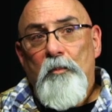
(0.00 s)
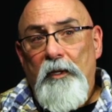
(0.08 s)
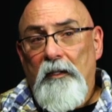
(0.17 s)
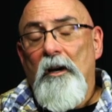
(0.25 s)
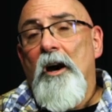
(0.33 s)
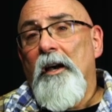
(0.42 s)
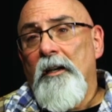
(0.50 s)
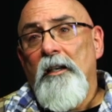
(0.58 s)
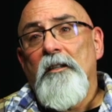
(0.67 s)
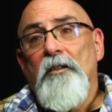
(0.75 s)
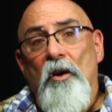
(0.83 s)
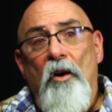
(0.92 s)
but God
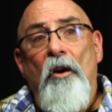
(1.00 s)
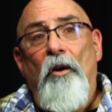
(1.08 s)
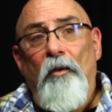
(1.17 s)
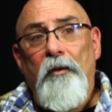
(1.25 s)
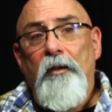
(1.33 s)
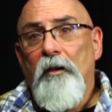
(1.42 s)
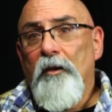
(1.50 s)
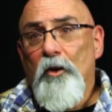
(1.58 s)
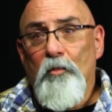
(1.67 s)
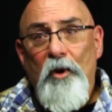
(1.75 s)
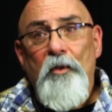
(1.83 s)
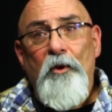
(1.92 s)
has called
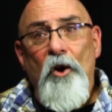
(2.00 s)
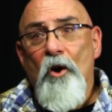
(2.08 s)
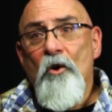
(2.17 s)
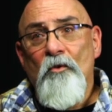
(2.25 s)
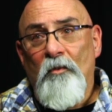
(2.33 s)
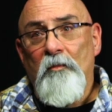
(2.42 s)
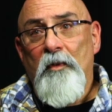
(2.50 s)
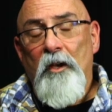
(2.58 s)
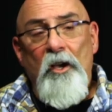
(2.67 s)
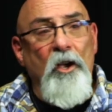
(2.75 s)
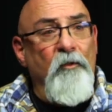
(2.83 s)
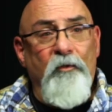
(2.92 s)
your brother home
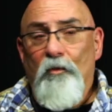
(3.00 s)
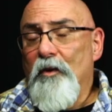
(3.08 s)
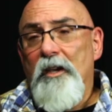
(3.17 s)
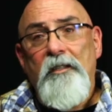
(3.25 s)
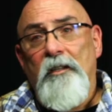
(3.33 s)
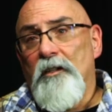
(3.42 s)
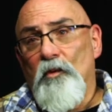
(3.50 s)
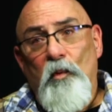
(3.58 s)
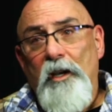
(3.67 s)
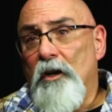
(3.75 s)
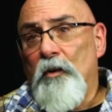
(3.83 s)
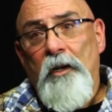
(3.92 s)
for reasons
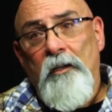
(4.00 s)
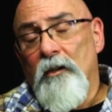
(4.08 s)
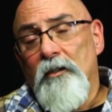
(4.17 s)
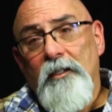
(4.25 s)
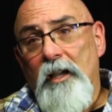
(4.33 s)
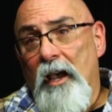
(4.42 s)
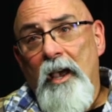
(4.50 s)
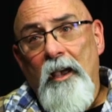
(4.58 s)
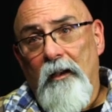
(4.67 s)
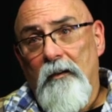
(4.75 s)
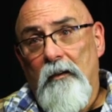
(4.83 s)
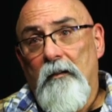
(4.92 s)
we don't
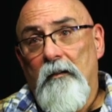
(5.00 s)
understand.